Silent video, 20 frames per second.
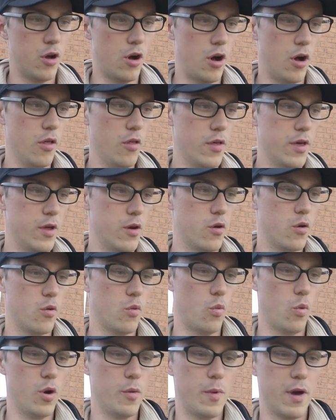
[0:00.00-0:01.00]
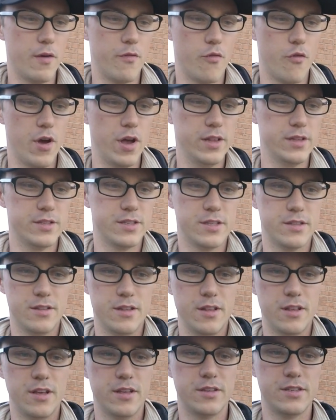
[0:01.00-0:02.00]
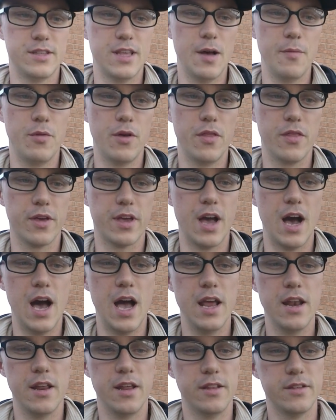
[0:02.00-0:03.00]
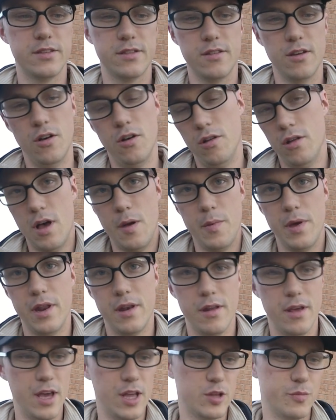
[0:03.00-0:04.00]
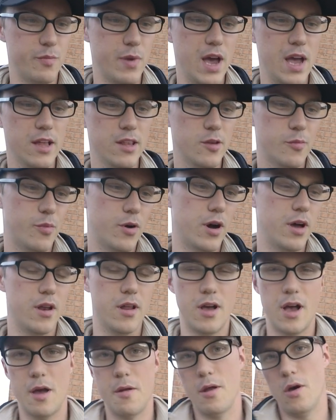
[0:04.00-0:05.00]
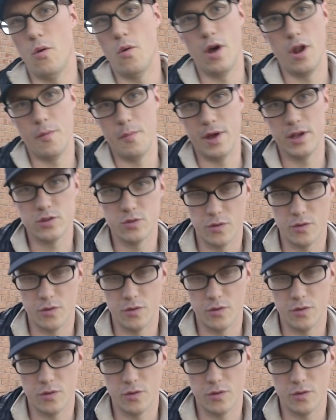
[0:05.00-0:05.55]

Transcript: Other than one of my friends stepped on the guide, and it's still, I mean, it's bent, but I don't want to mess